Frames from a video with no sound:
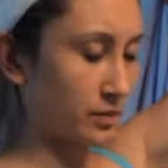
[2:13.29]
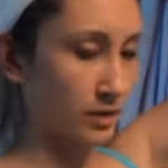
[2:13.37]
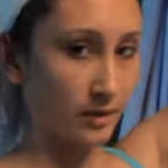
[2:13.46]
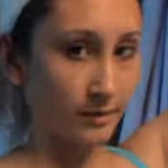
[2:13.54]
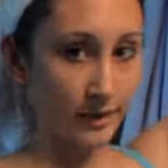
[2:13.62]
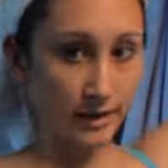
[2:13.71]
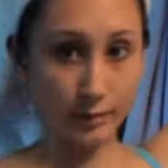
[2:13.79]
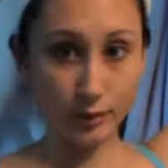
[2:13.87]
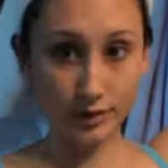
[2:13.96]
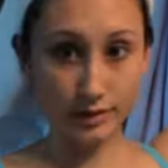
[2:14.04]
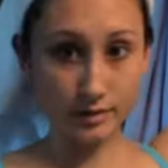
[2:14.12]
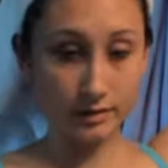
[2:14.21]
put on my
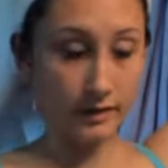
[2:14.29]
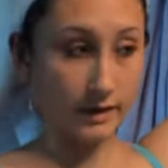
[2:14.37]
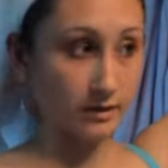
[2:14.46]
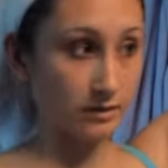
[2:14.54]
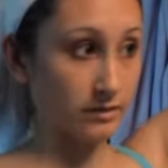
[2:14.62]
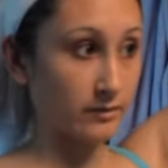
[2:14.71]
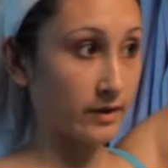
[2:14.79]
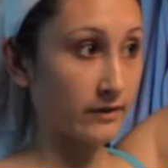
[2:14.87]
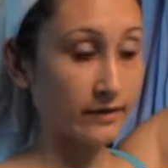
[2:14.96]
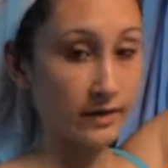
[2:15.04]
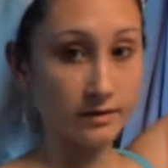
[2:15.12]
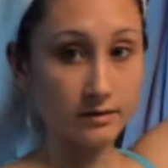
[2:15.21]
moisturizer,
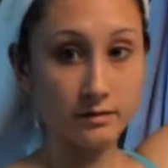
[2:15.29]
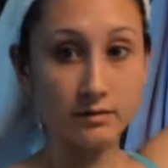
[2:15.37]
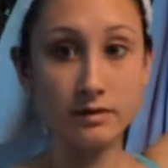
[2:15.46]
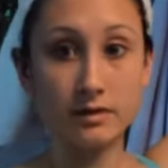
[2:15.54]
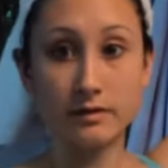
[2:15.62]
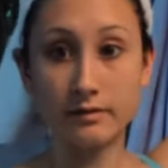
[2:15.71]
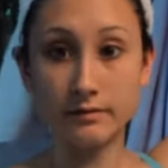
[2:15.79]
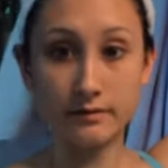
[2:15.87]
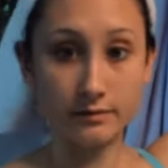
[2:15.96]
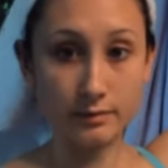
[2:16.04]
my facial stuff,